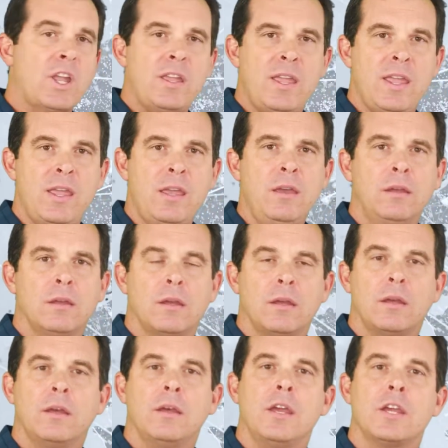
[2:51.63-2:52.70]
E
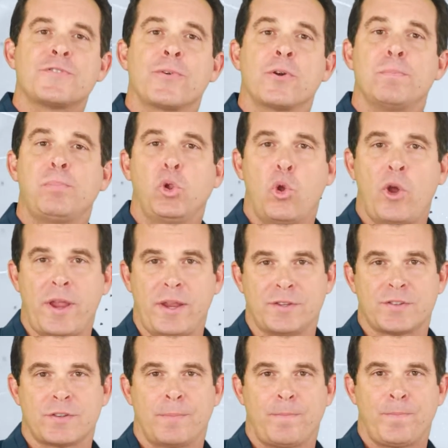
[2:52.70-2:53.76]
is for
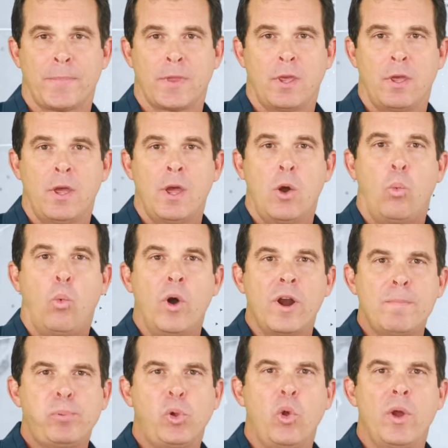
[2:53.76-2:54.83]
employees. What
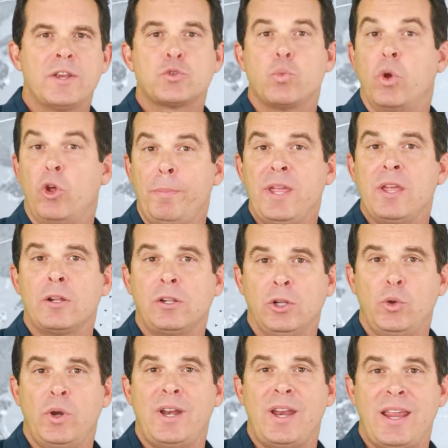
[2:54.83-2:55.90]
employees will be
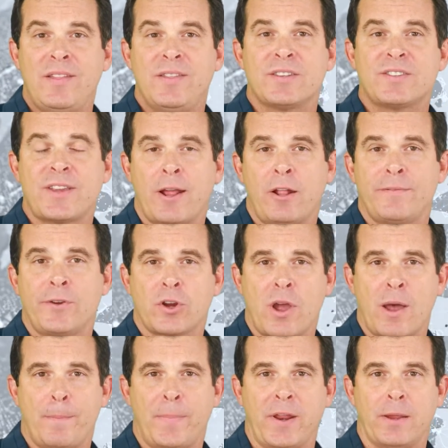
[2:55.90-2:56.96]
included in the sale of your
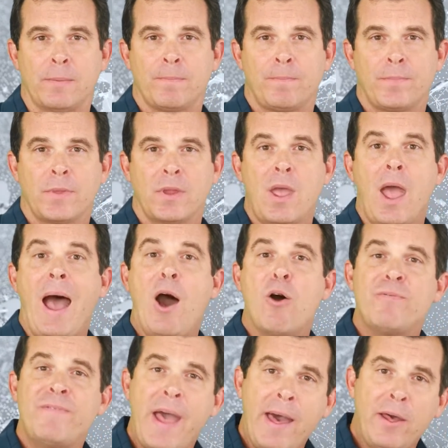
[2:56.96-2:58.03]
company? How
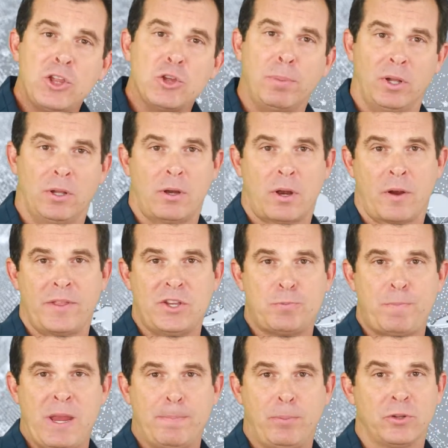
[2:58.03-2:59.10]
valuable are these
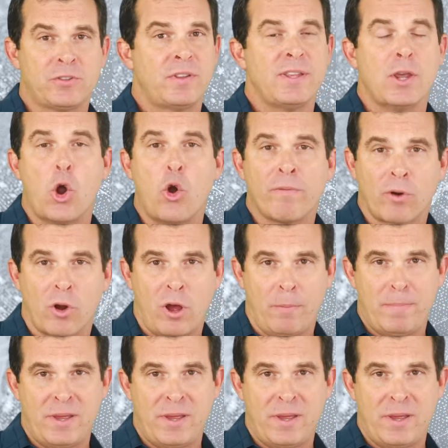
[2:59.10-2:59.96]
people to the overall